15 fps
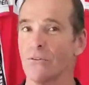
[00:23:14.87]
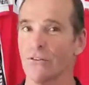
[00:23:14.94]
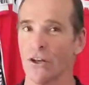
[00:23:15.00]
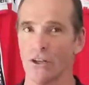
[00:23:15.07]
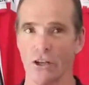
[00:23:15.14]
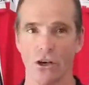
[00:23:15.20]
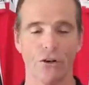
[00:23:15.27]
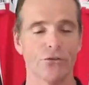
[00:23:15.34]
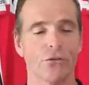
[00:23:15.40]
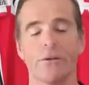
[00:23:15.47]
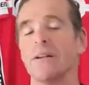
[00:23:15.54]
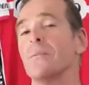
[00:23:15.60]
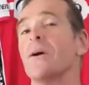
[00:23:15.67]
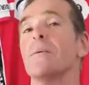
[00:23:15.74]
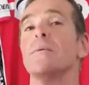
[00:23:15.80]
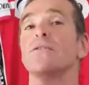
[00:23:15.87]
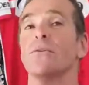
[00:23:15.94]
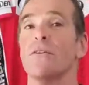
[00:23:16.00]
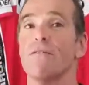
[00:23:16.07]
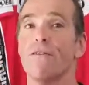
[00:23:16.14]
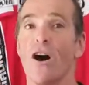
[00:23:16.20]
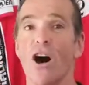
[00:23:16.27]
is going to cost you anywhere
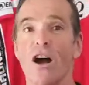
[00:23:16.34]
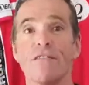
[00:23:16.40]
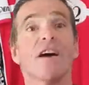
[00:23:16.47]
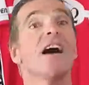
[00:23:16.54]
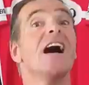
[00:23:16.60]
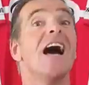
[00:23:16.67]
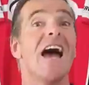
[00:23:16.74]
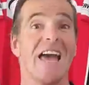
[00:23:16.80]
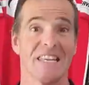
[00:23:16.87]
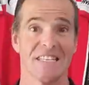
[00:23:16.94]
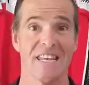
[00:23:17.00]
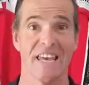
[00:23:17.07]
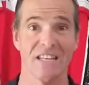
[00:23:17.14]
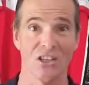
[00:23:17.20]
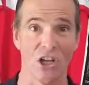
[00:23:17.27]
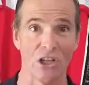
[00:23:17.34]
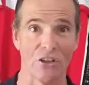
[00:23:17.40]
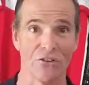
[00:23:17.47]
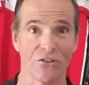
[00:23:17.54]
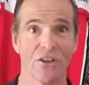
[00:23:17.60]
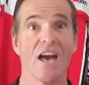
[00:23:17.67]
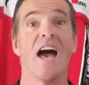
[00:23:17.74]
between 5 and
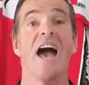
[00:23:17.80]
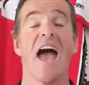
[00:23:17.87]
$10.